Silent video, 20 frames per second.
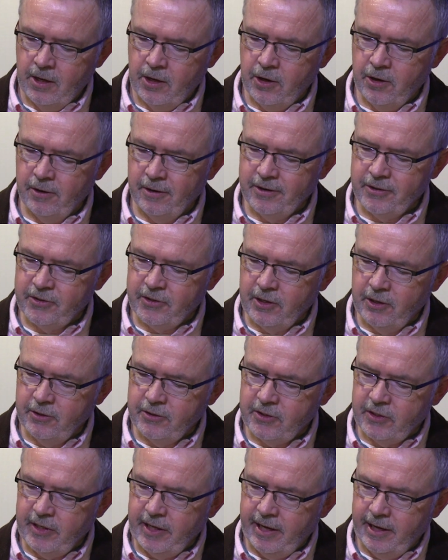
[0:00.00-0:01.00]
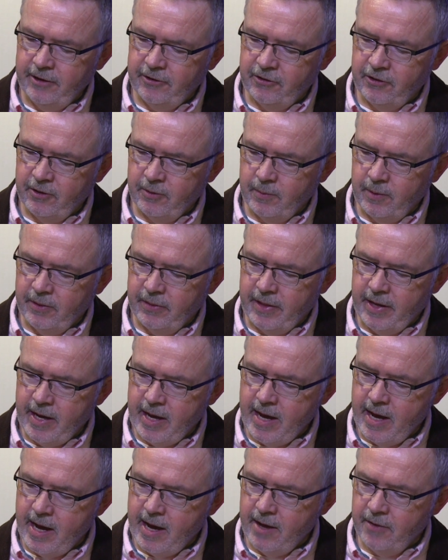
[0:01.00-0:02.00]
Her association with the
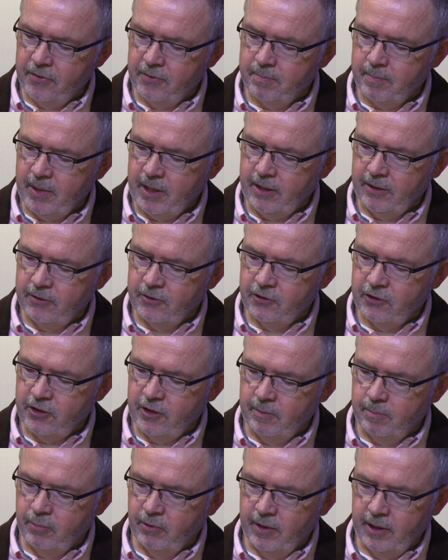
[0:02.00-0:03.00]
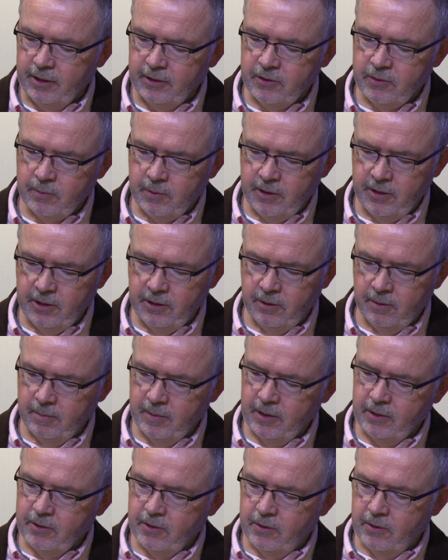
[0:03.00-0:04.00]
hearth means she brings what
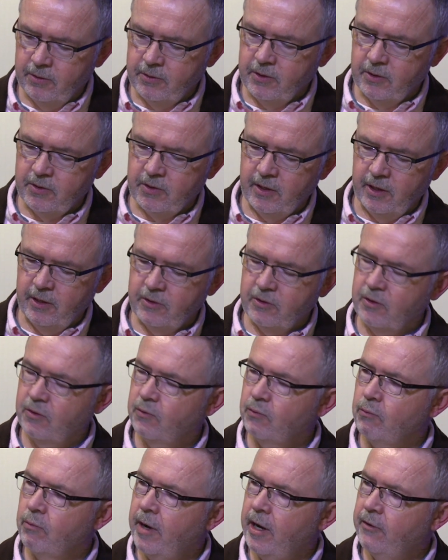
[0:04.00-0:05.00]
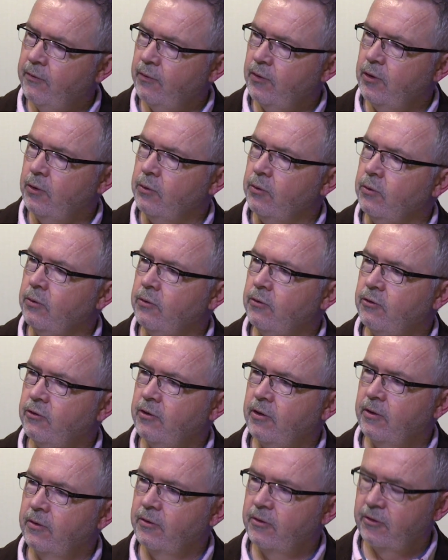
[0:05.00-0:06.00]
Hillman calls a sense of refuge
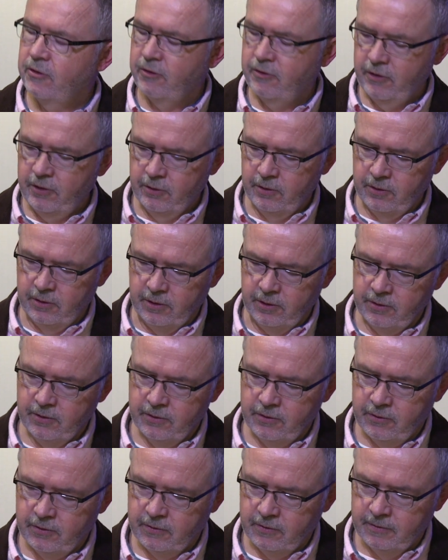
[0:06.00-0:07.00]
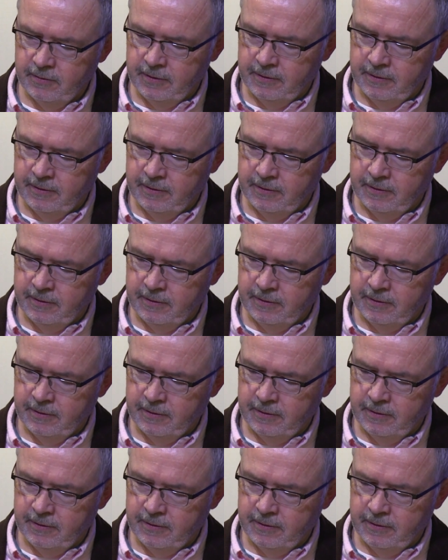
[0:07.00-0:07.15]
and stillness.